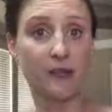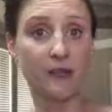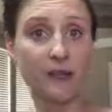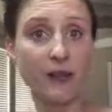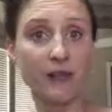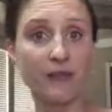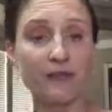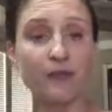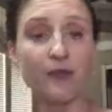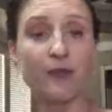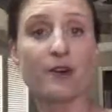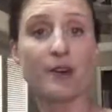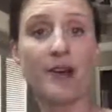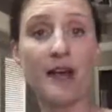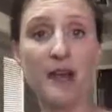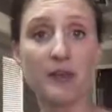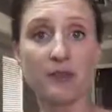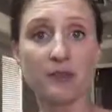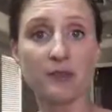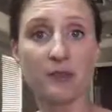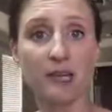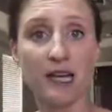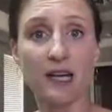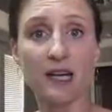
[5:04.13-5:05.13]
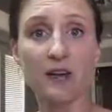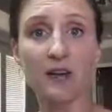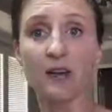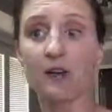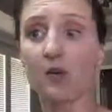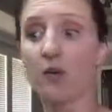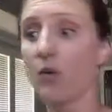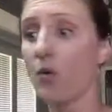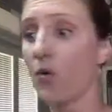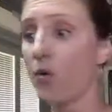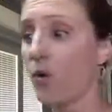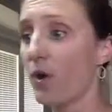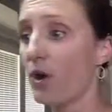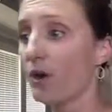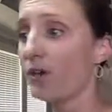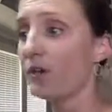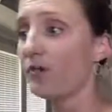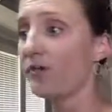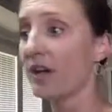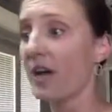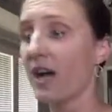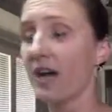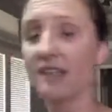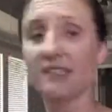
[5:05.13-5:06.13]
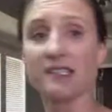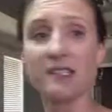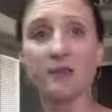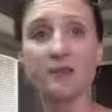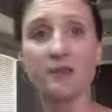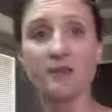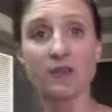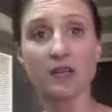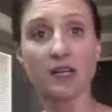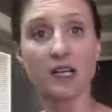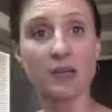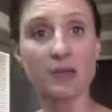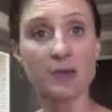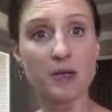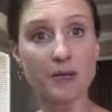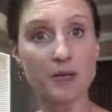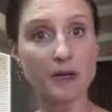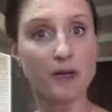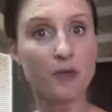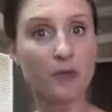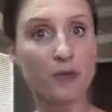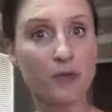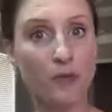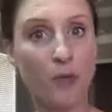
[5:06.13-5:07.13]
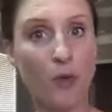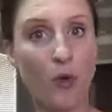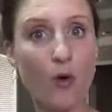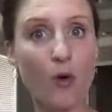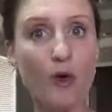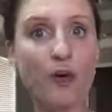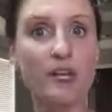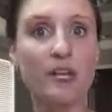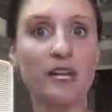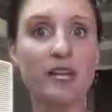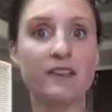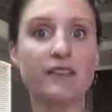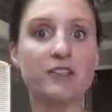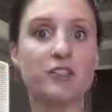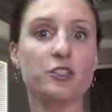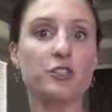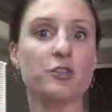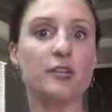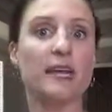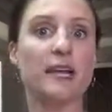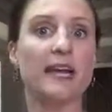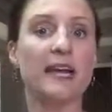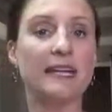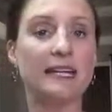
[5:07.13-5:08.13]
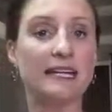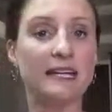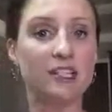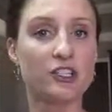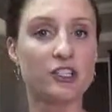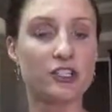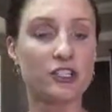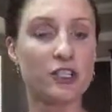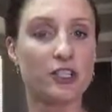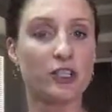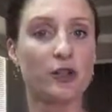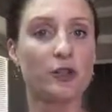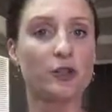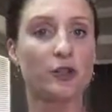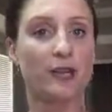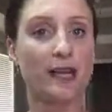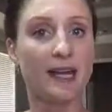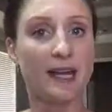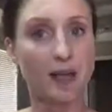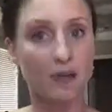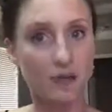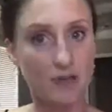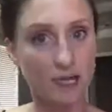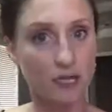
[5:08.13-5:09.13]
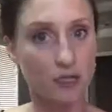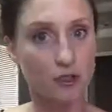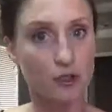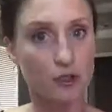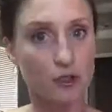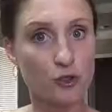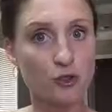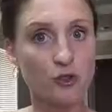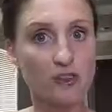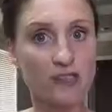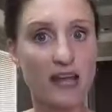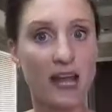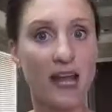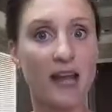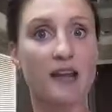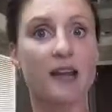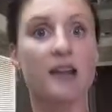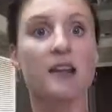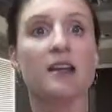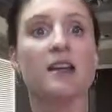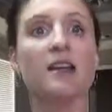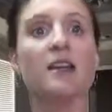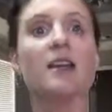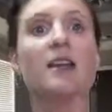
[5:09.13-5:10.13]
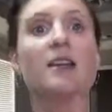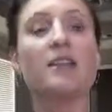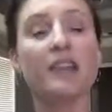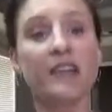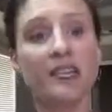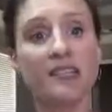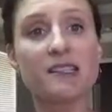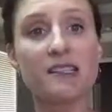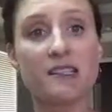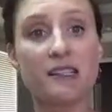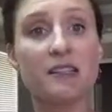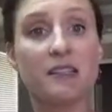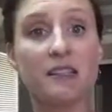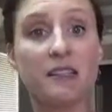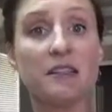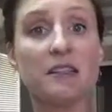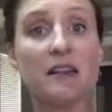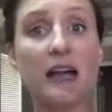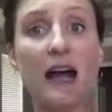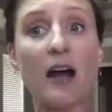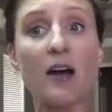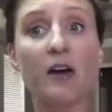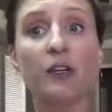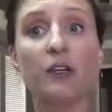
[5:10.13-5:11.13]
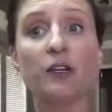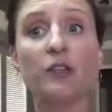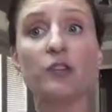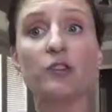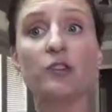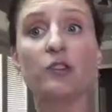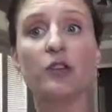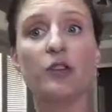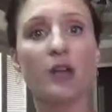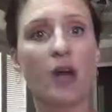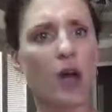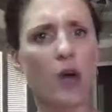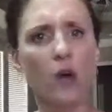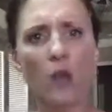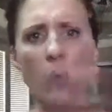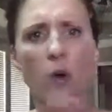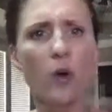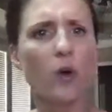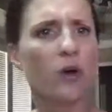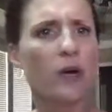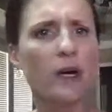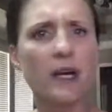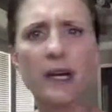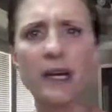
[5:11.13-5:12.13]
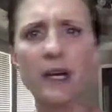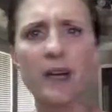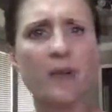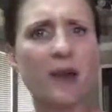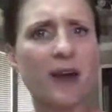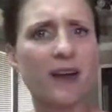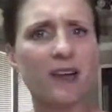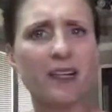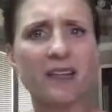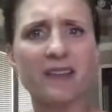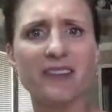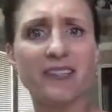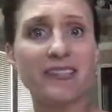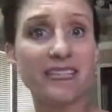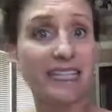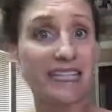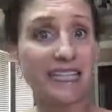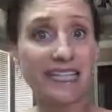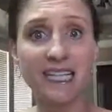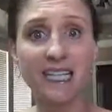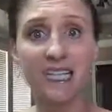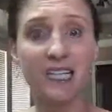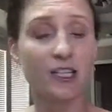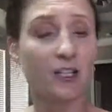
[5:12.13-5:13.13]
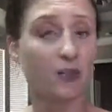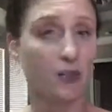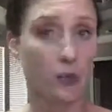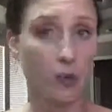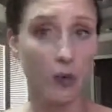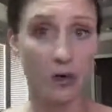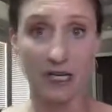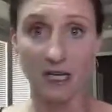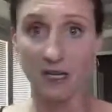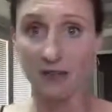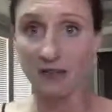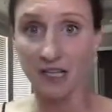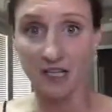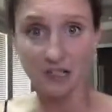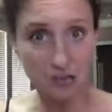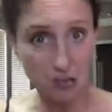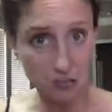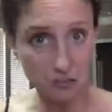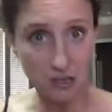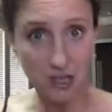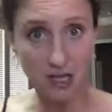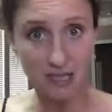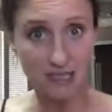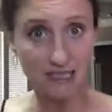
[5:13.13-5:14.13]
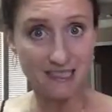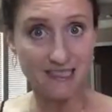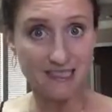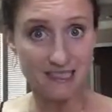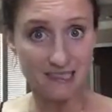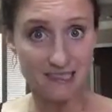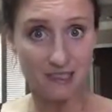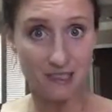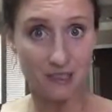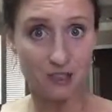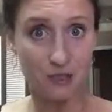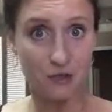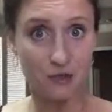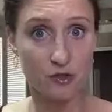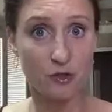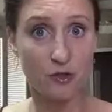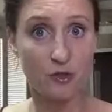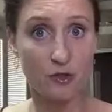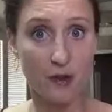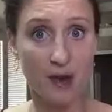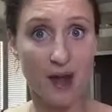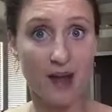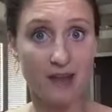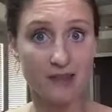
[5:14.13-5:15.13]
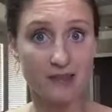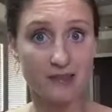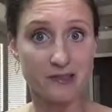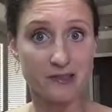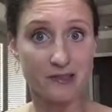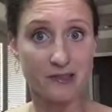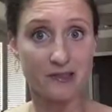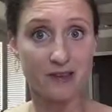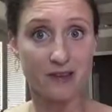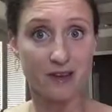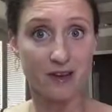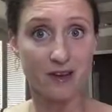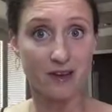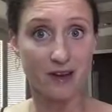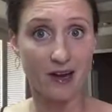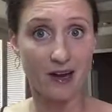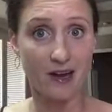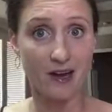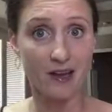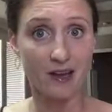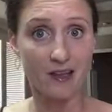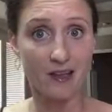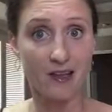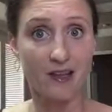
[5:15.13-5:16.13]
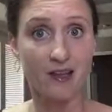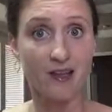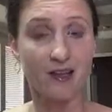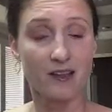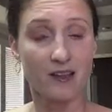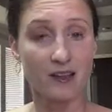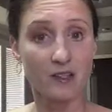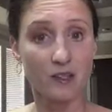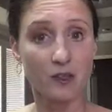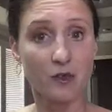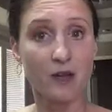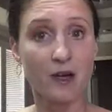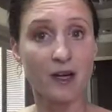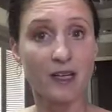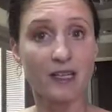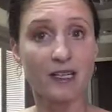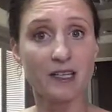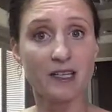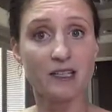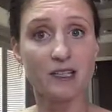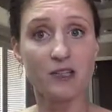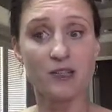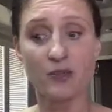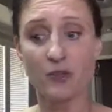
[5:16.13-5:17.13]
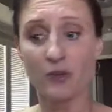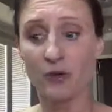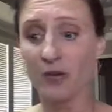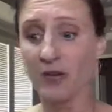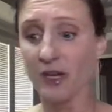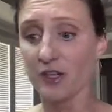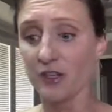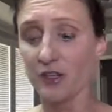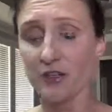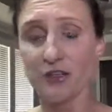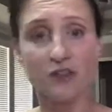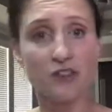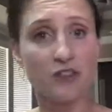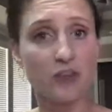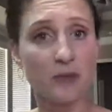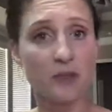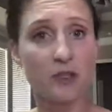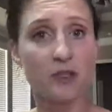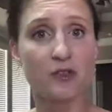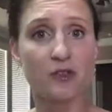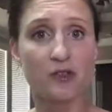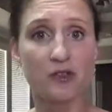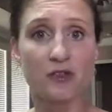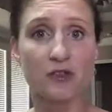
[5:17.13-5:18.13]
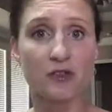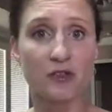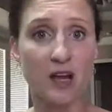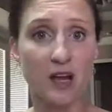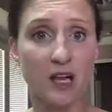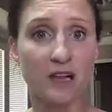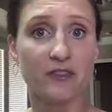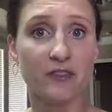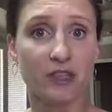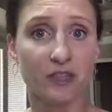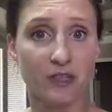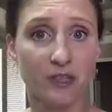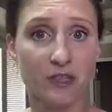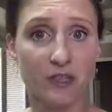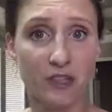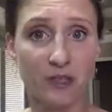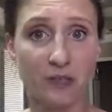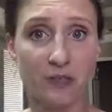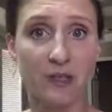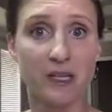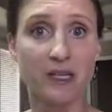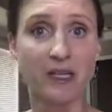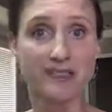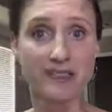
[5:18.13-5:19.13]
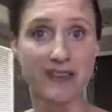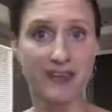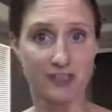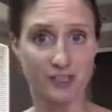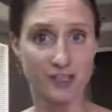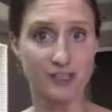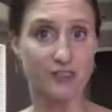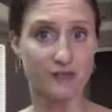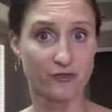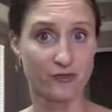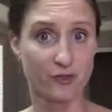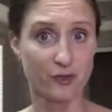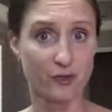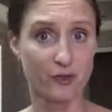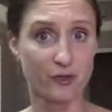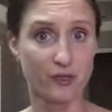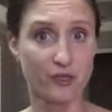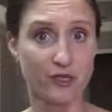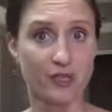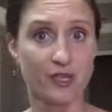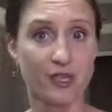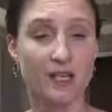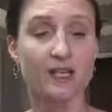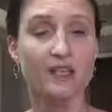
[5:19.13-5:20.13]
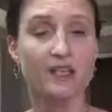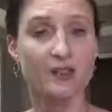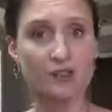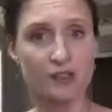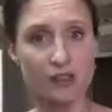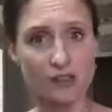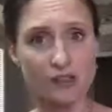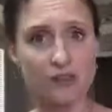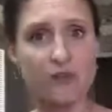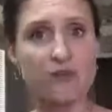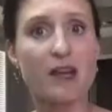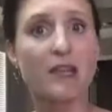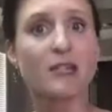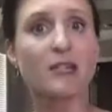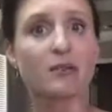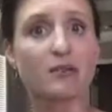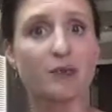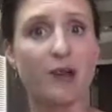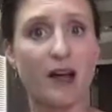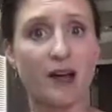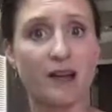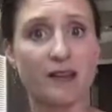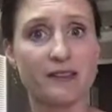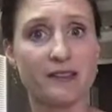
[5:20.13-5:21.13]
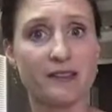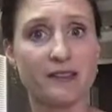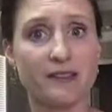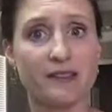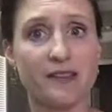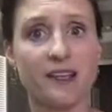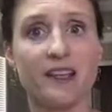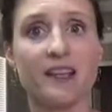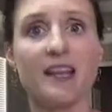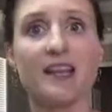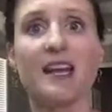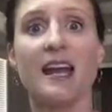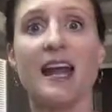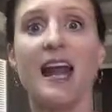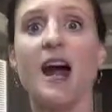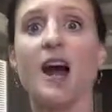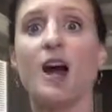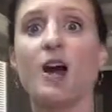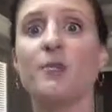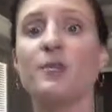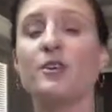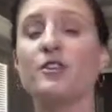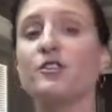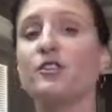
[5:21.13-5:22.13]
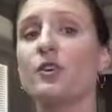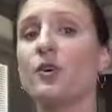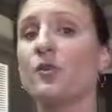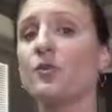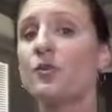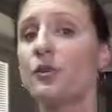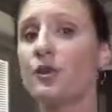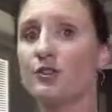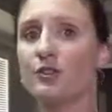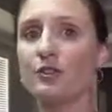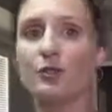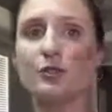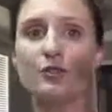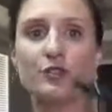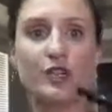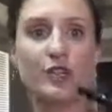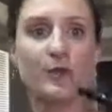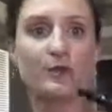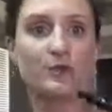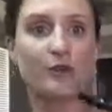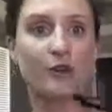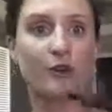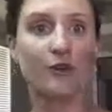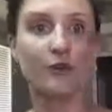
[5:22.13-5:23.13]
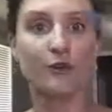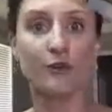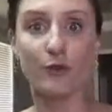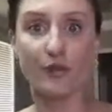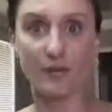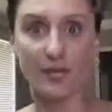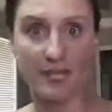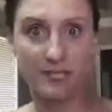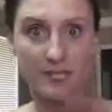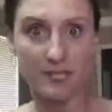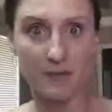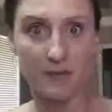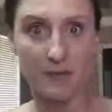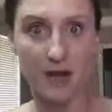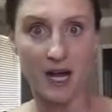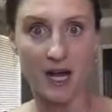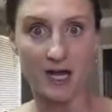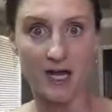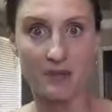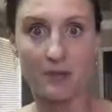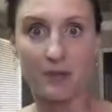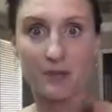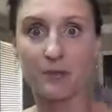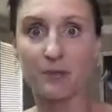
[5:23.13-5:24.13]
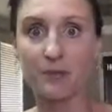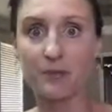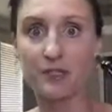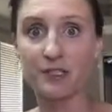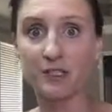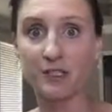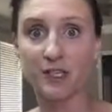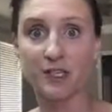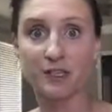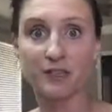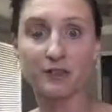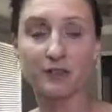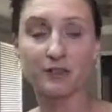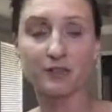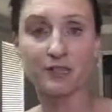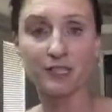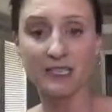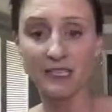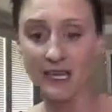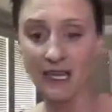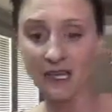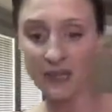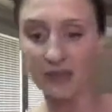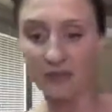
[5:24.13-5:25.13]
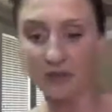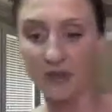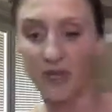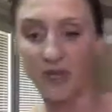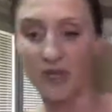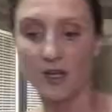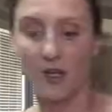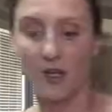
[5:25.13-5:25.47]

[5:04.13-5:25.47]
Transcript: go down for a nap later, or you've got some commitment in the morning that you can't get, you know, you can't make a juice at. That's going to allow you to not worry about even eating in the morning. Let your body continue to rest, all right? Let your body continue to rest. Your stomach uses a lot of energy when it digests food, so just let it rest. So those two tips are for anybody, but particularly kind of